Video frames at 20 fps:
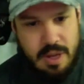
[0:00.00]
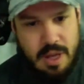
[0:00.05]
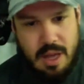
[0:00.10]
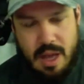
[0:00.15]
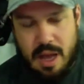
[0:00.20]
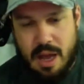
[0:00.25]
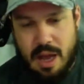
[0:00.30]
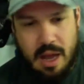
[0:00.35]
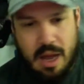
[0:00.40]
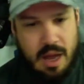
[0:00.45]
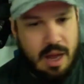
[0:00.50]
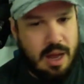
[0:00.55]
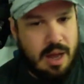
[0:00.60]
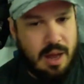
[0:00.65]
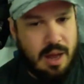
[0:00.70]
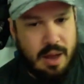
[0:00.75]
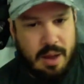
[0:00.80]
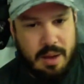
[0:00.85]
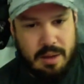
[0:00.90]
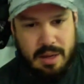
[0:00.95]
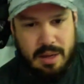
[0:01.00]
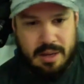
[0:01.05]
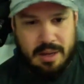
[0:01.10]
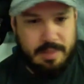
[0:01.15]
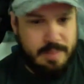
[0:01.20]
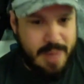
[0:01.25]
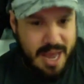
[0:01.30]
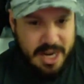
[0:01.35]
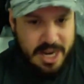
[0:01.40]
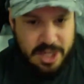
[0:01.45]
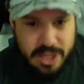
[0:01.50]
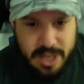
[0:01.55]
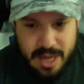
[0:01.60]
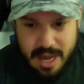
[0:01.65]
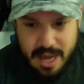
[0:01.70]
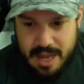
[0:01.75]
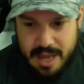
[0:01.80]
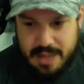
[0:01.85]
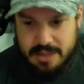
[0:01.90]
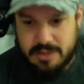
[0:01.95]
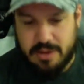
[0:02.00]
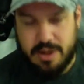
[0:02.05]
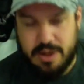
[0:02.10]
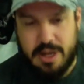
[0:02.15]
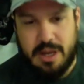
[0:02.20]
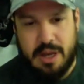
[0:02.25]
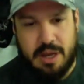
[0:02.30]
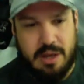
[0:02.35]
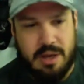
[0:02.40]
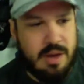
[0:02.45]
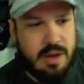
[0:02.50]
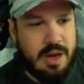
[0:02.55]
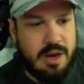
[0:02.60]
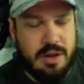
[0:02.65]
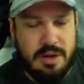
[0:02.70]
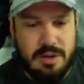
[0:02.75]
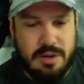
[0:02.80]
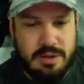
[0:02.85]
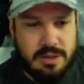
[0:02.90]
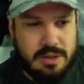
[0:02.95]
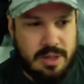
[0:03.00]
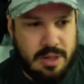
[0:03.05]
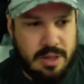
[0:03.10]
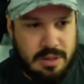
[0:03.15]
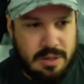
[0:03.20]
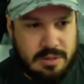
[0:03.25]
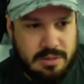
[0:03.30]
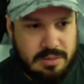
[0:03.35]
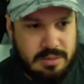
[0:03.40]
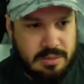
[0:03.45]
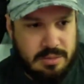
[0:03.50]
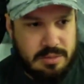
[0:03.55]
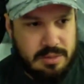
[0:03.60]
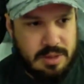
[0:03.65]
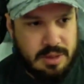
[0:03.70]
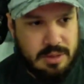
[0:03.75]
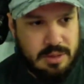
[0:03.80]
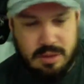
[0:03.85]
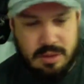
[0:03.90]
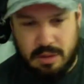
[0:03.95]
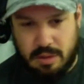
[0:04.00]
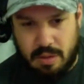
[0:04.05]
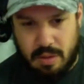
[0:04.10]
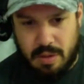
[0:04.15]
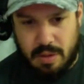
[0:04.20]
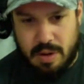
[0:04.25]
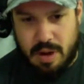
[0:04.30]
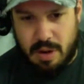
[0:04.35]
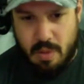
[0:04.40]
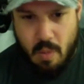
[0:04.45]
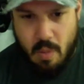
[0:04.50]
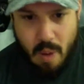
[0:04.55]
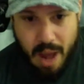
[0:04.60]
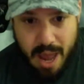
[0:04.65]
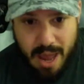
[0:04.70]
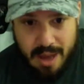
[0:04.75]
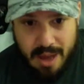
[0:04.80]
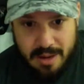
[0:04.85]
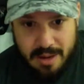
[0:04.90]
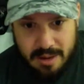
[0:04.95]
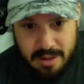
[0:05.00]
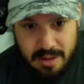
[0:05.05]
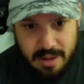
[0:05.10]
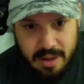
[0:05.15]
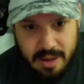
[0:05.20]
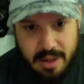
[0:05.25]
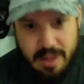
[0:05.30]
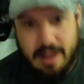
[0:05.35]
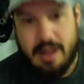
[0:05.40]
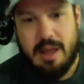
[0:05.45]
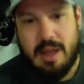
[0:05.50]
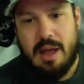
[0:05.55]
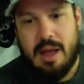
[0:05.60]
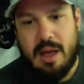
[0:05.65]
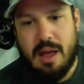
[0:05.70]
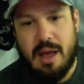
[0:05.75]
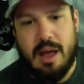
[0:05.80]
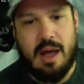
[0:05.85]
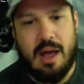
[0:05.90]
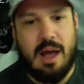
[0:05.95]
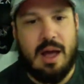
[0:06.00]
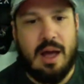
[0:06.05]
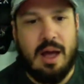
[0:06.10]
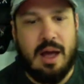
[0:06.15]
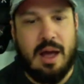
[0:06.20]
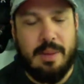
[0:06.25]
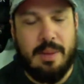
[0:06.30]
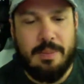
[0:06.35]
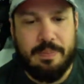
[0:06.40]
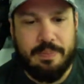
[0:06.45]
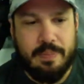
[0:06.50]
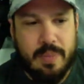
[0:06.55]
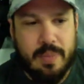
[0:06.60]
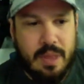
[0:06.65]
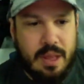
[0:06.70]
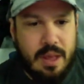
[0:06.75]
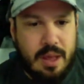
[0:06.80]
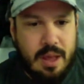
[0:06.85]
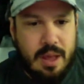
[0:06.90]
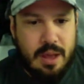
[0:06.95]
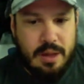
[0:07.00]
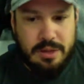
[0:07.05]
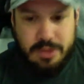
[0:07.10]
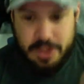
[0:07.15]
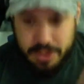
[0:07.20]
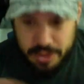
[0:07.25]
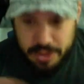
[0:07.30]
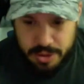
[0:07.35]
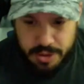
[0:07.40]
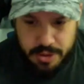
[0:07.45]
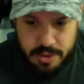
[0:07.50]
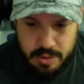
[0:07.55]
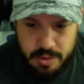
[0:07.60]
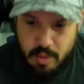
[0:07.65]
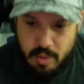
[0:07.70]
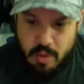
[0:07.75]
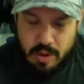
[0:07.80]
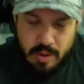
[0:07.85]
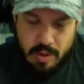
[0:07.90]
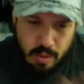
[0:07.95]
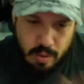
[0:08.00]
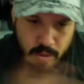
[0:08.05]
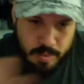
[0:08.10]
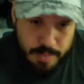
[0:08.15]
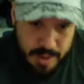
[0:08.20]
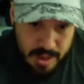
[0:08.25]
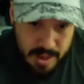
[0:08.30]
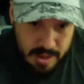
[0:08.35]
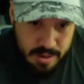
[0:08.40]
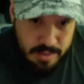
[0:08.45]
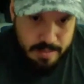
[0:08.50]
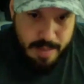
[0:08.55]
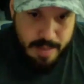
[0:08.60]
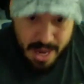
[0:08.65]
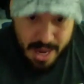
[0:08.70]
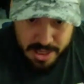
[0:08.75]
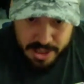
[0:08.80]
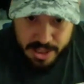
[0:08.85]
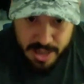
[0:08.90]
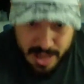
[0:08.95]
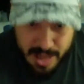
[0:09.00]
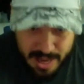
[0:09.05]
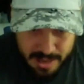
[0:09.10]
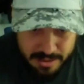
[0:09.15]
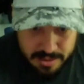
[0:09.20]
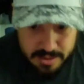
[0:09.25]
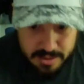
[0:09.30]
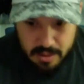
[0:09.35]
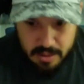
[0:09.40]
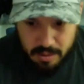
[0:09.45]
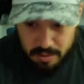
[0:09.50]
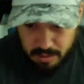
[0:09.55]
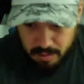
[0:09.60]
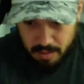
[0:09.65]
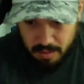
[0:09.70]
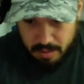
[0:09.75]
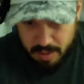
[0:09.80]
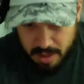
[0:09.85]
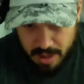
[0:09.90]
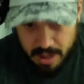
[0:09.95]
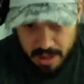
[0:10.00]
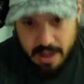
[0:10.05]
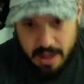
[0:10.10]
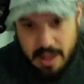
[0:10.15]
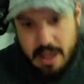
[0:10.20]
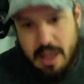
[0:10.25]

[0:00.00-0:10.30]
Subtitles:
like mesh nets, or you can use the LoRa WAN to do more open mesh nets on LoRa.